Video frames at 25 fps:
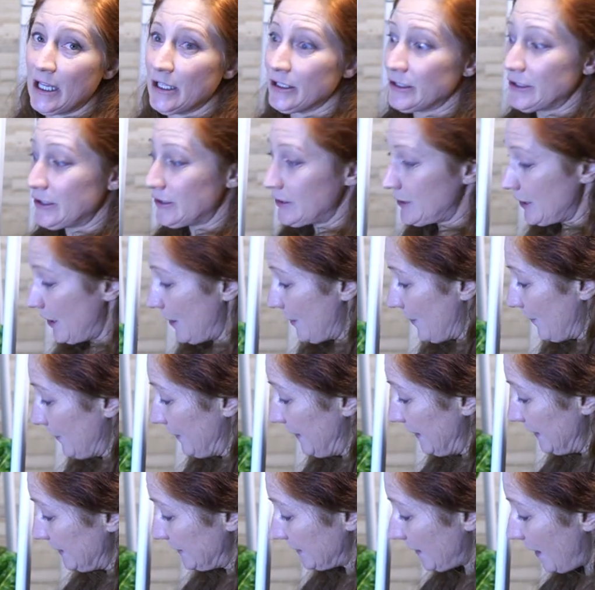So
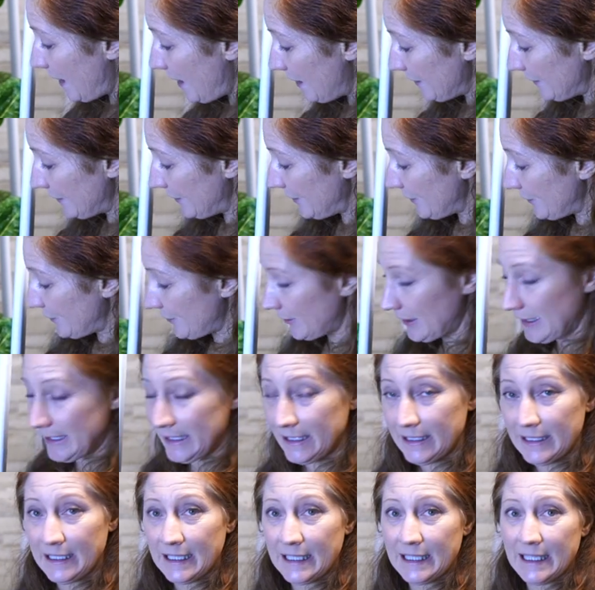this collard
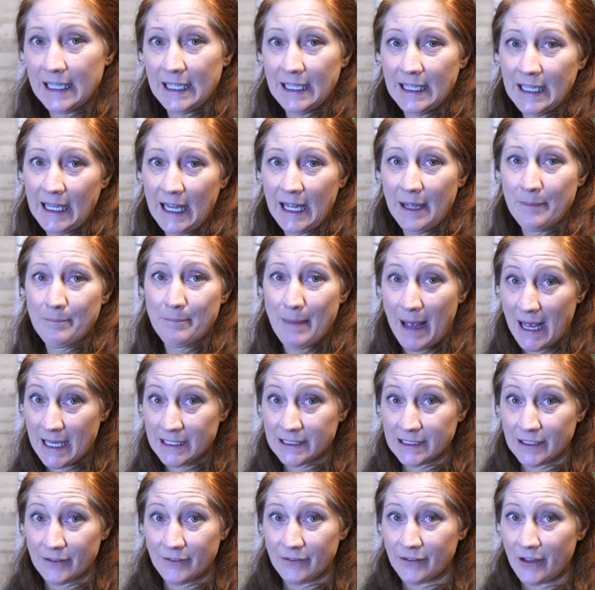green can get
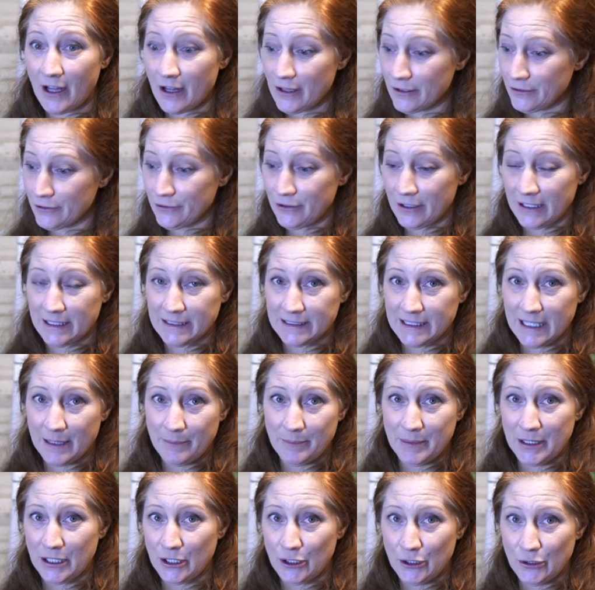massive. Collard greens
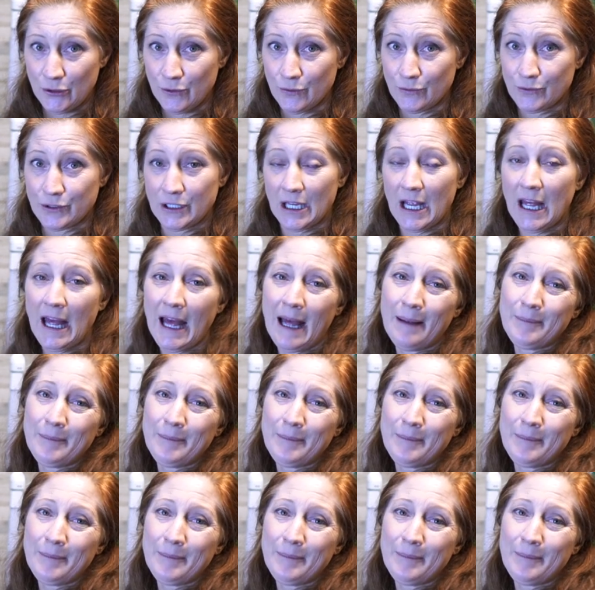can be huge.